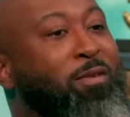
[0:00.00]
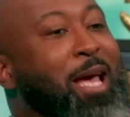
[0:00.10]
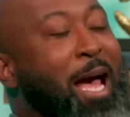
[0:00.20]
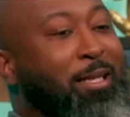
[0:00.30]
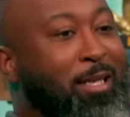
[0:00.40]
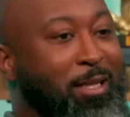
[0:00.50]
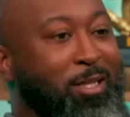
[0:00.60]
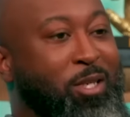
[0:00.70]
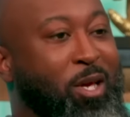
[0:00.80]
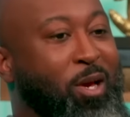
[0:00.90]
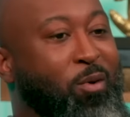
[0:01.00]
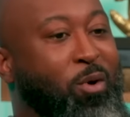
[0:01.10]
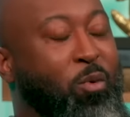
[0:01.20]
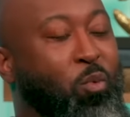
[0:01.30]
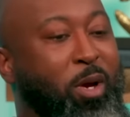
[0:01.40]
gotten in this
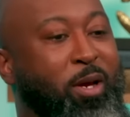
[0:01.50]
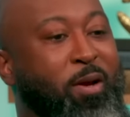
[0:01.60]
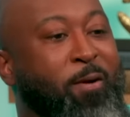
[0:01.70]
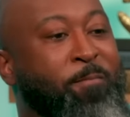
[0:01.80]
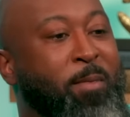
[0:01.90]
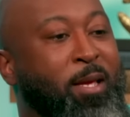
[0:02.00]
era where